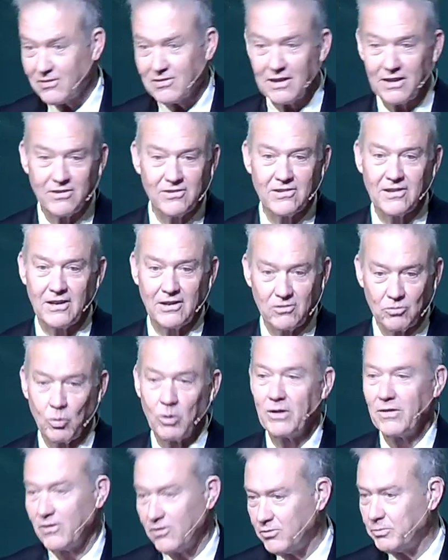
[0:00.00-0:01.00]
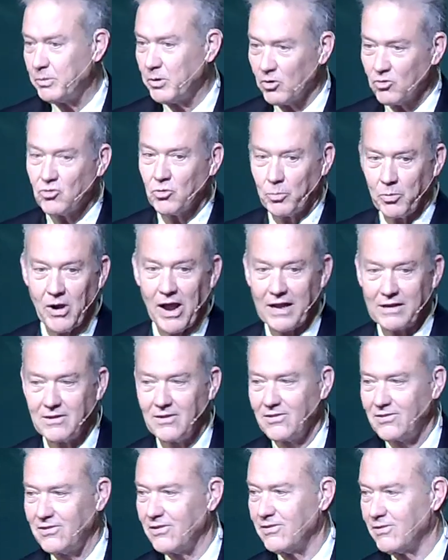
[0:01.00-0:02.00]
listed as one of the spiritual
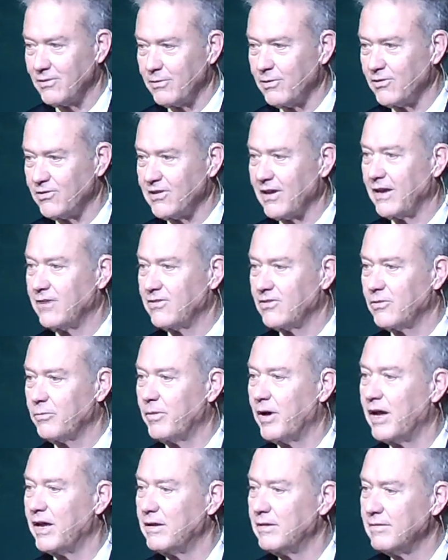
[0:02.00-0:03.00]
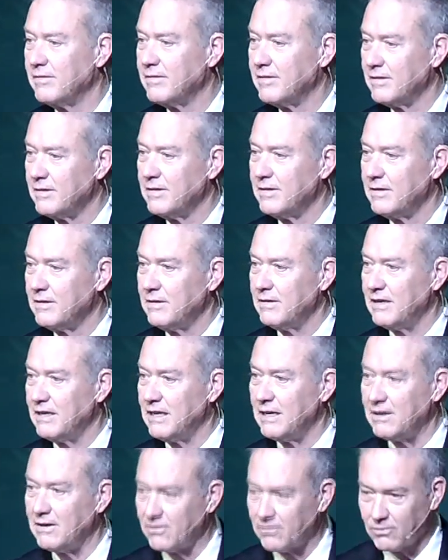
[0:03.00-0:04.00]
practices of the science of mind. And
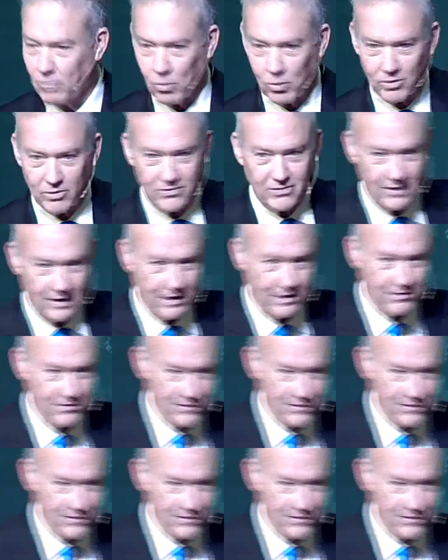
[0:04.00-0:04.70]
it, of course, is